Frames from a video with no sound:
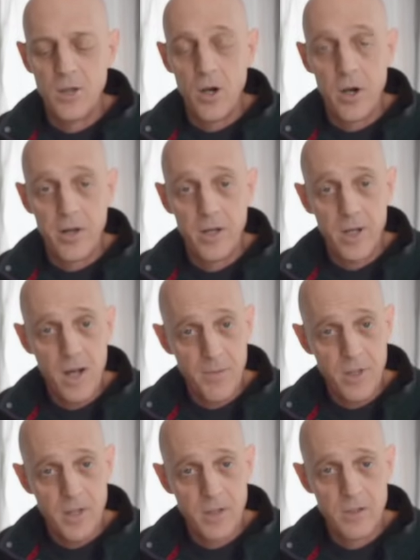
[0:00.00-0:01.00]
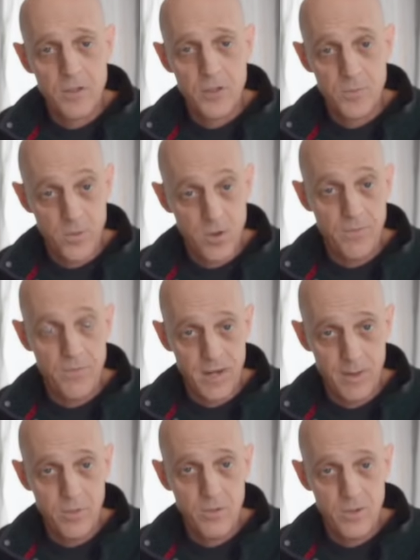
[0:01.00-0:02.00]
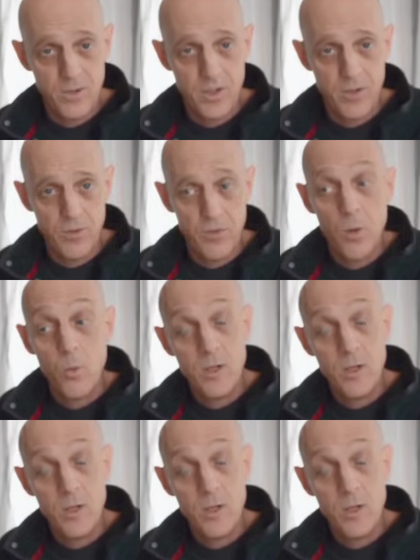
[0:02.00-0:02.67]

autonomic small fibers, though,